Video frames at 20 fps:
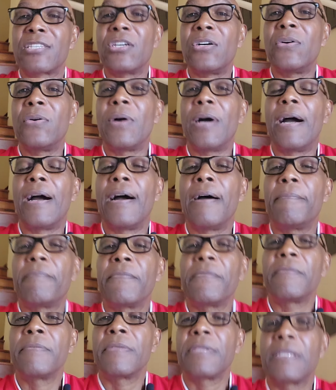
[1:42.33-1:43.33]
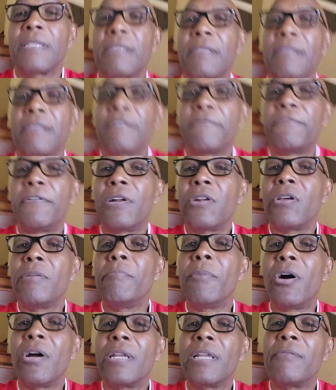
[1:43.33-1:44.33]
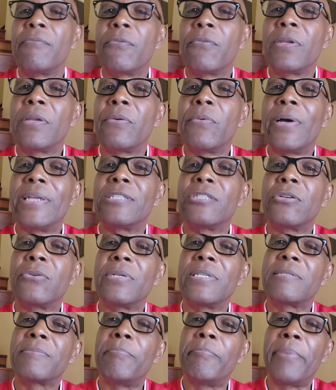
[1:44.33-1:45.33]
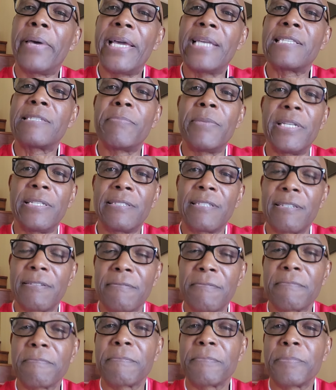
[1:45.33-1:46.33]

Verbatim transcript: So um, the following morning we went to his basement